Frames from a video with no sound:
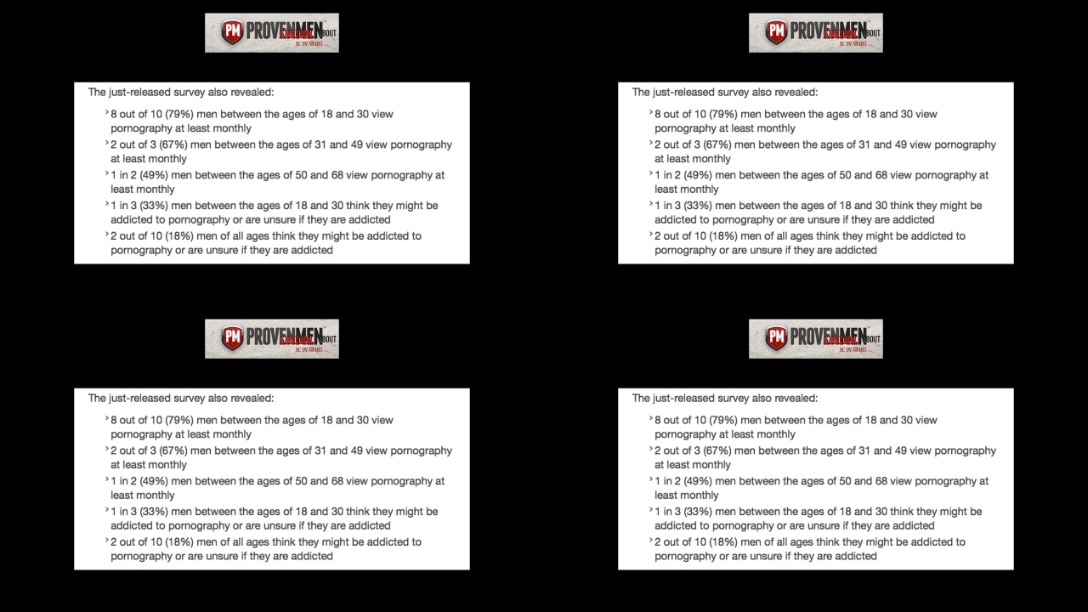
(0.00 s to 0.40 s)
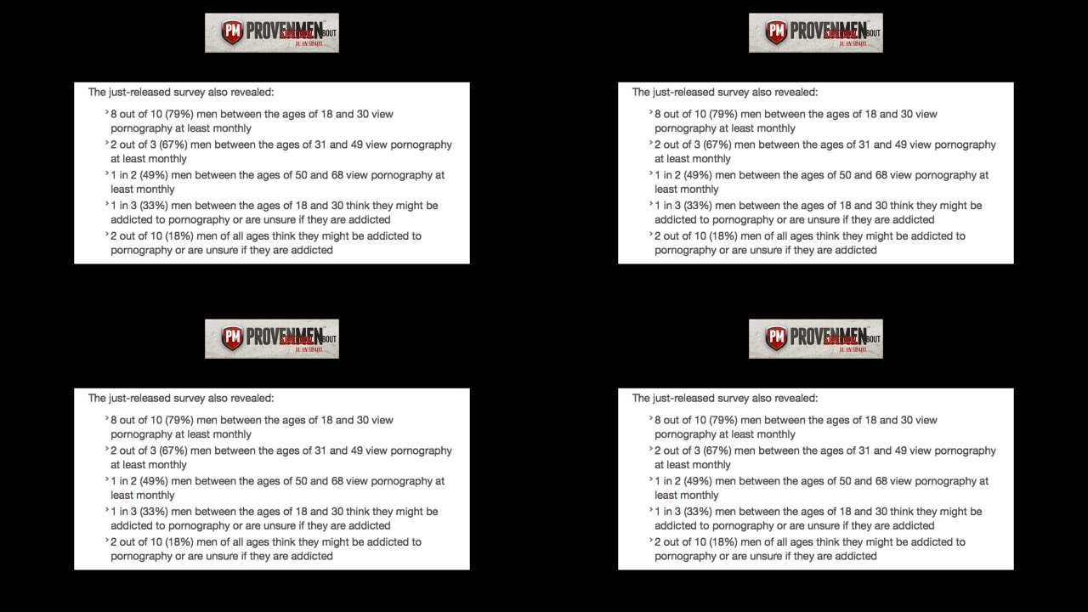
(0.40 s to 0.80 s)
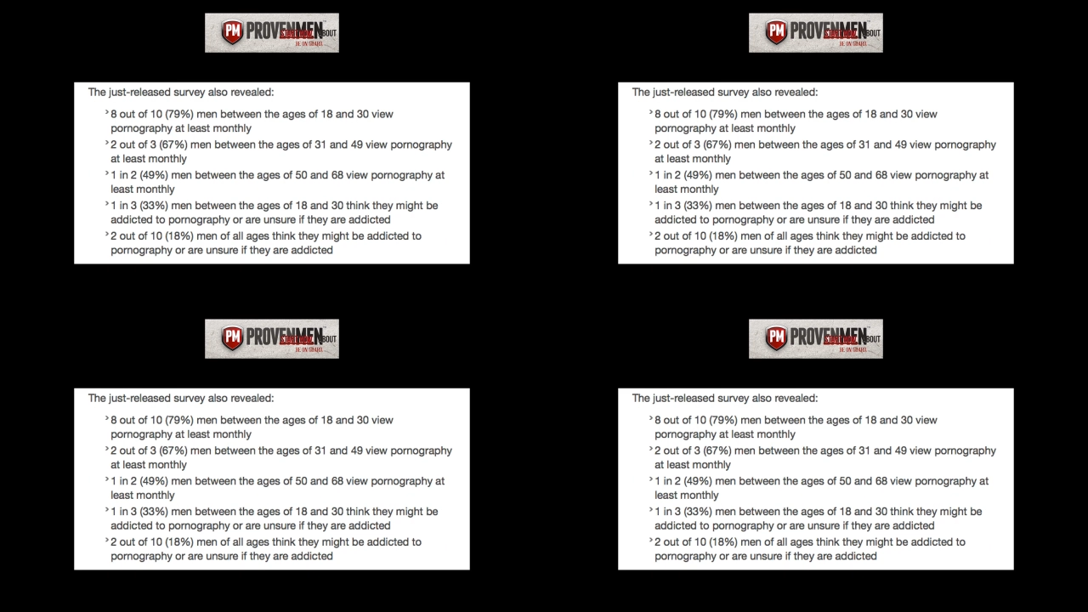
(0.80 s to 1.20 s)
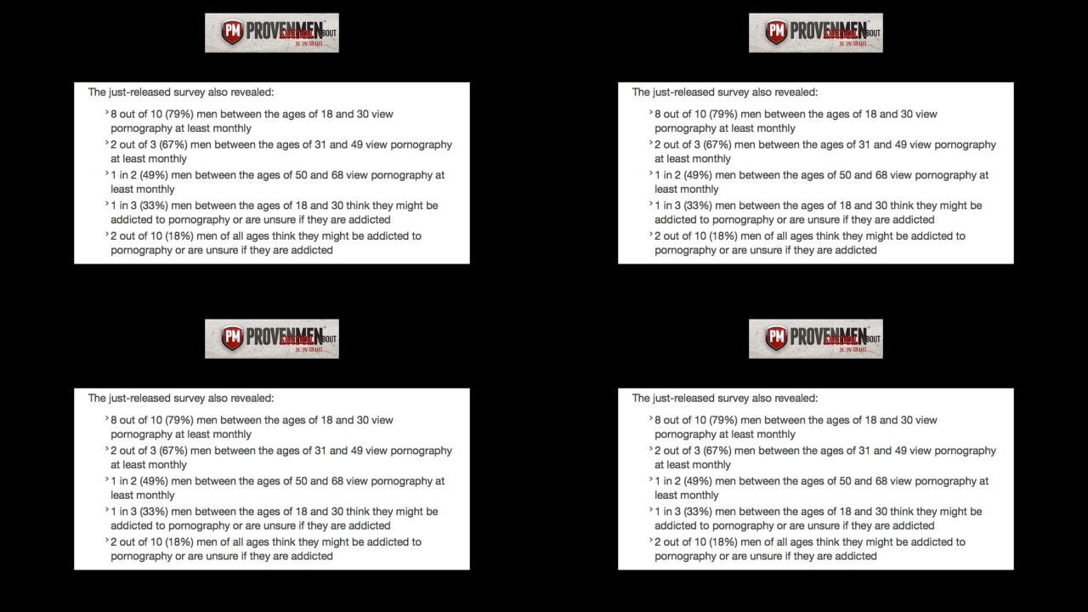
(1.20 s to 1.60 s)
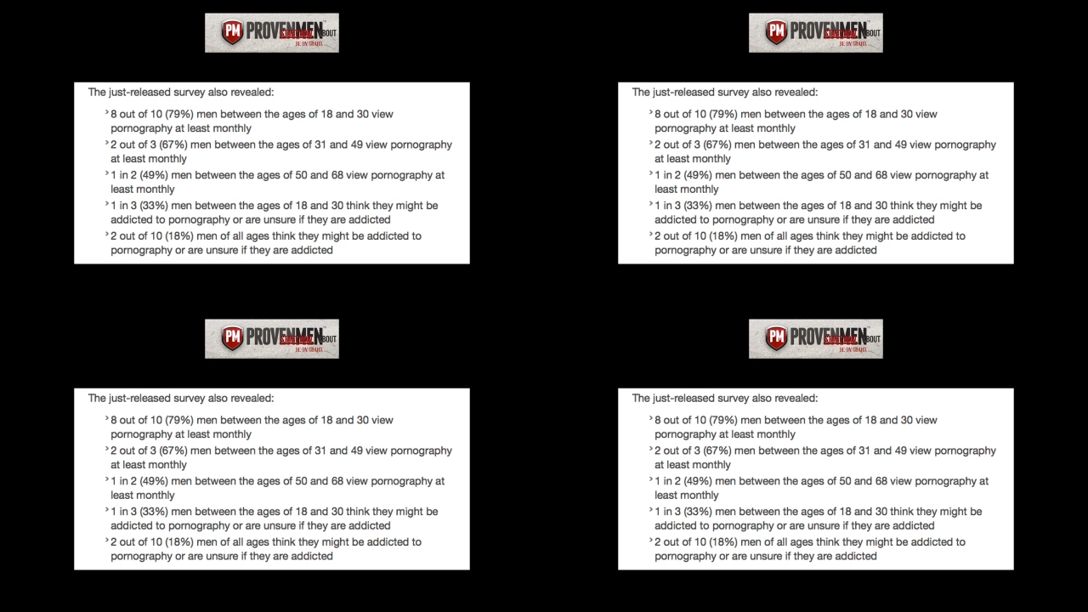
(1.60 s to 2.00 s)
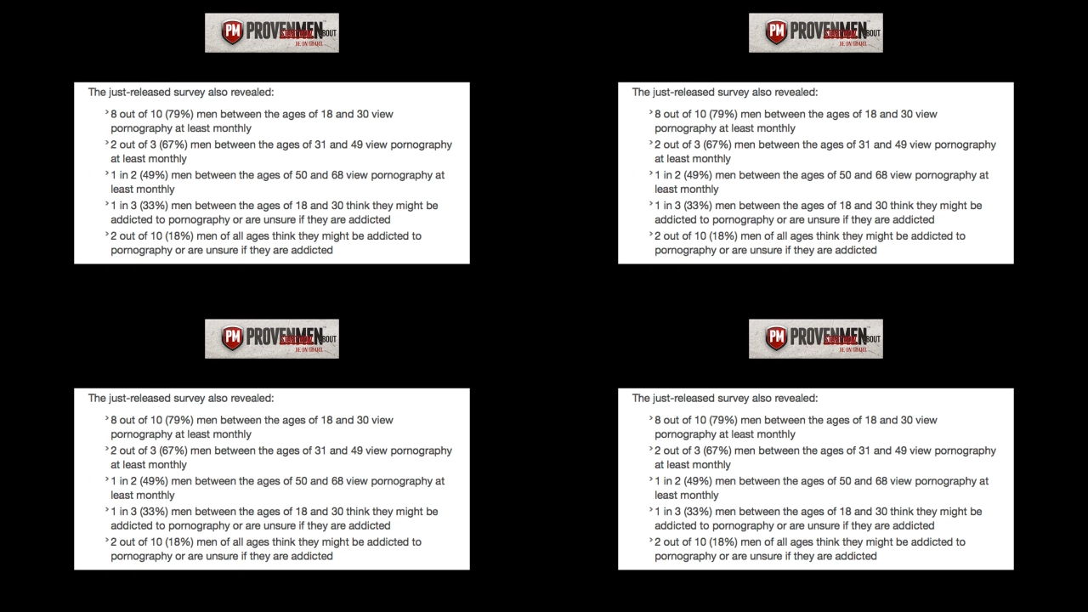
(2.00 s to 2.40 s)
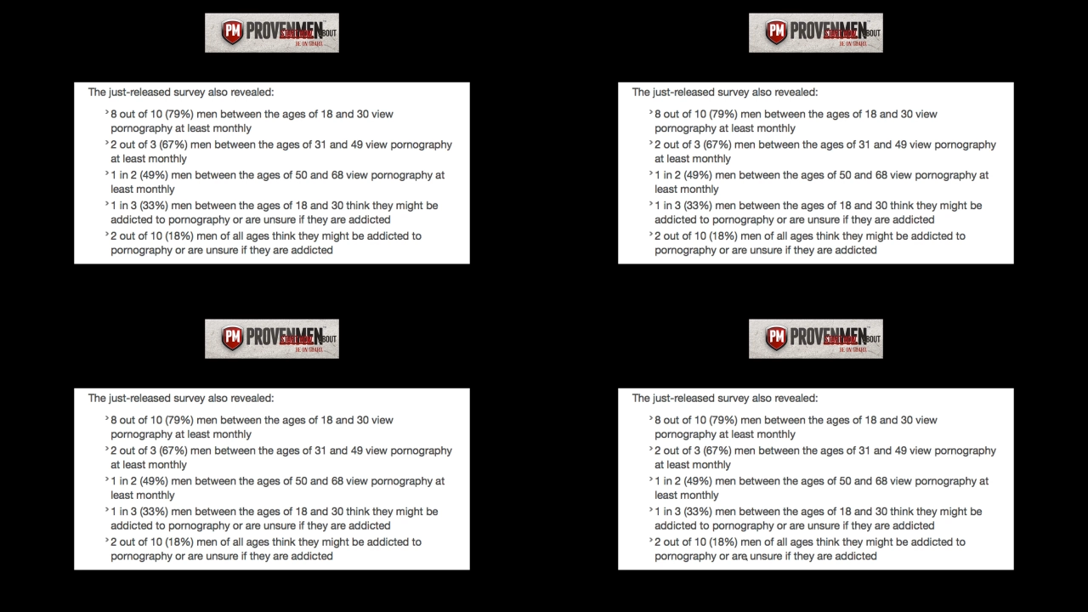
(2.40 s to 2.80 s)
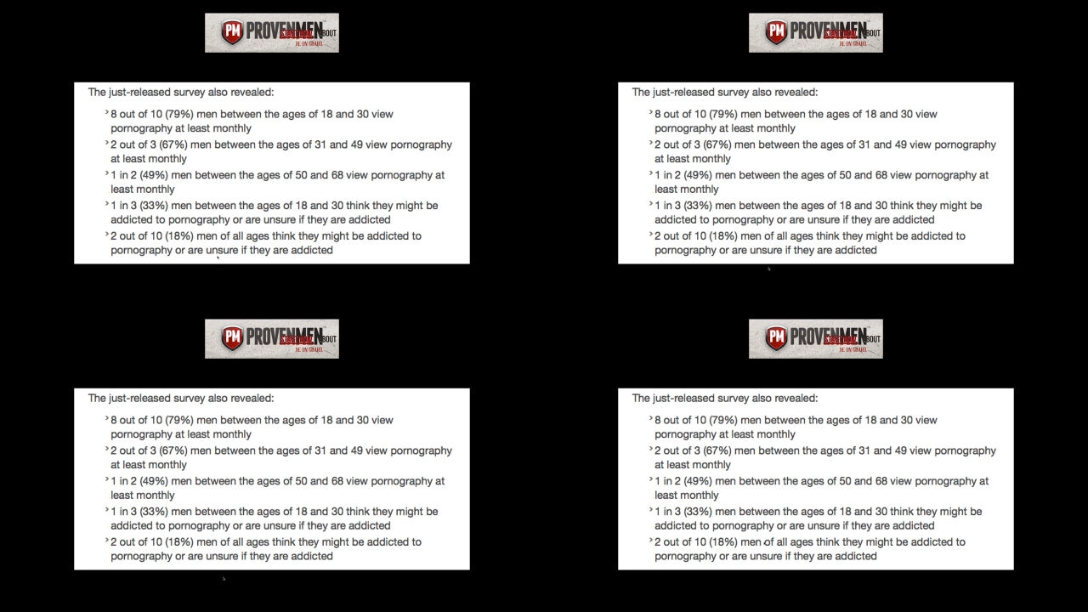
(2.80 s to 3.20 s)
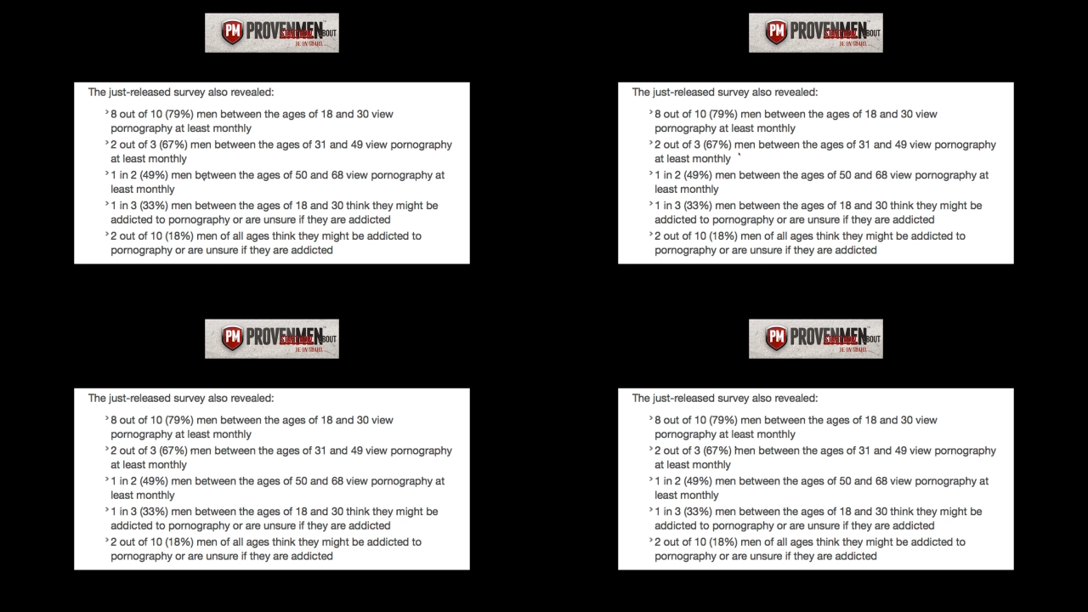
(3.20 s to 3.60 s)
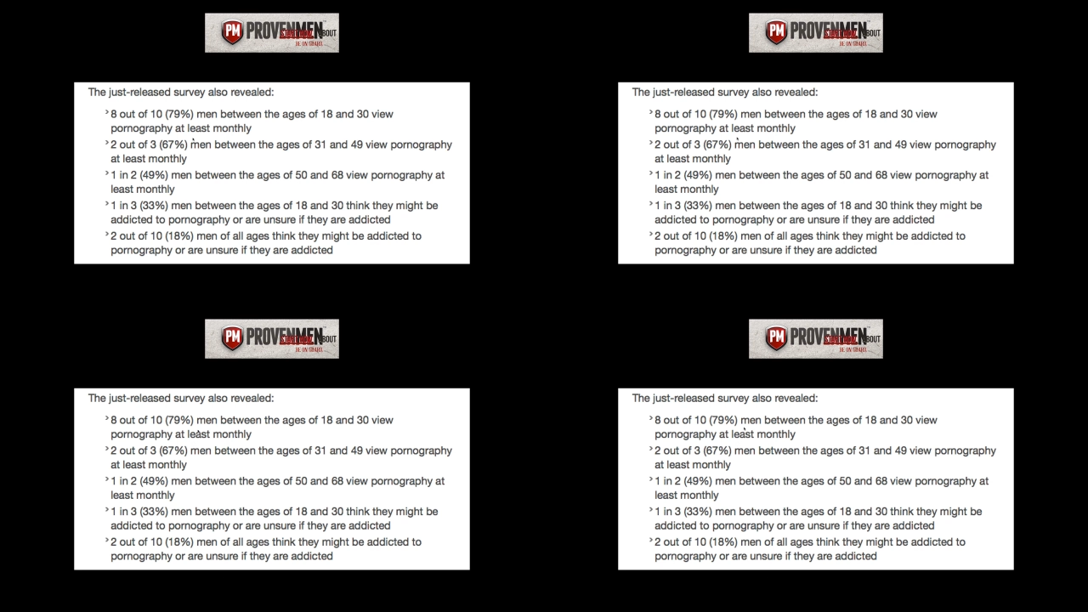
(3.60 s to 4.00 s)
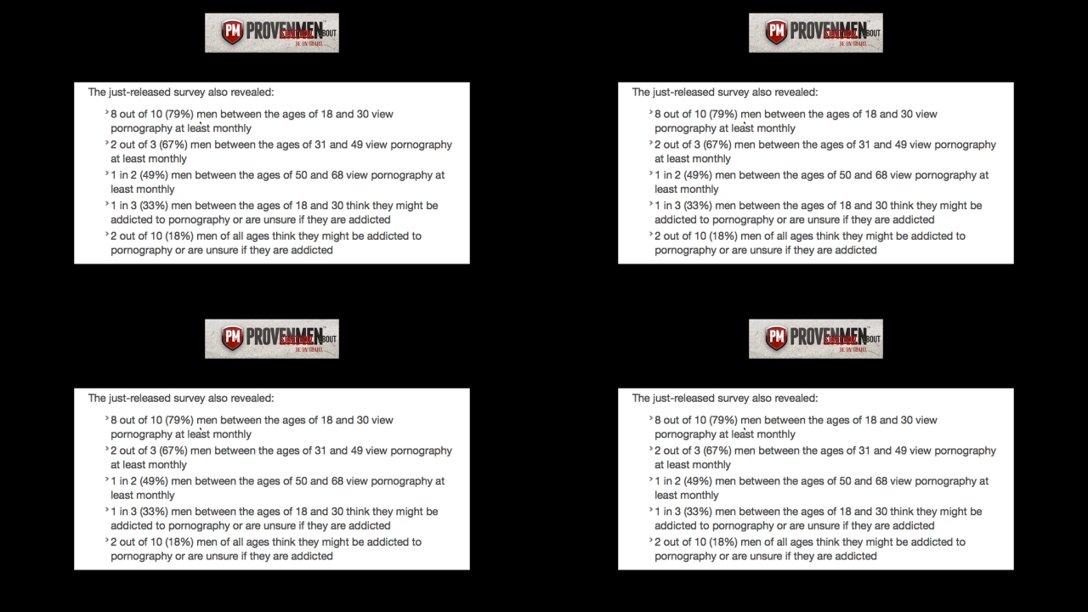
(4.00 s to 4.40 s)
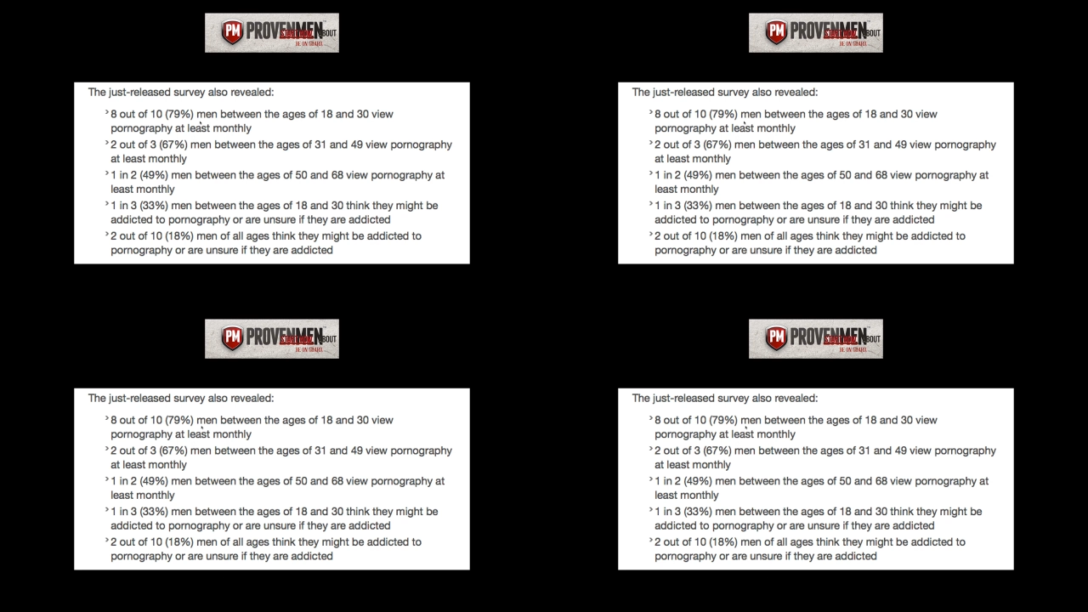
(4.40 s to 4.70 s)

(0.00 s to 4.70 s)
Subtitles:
(no speaker visible)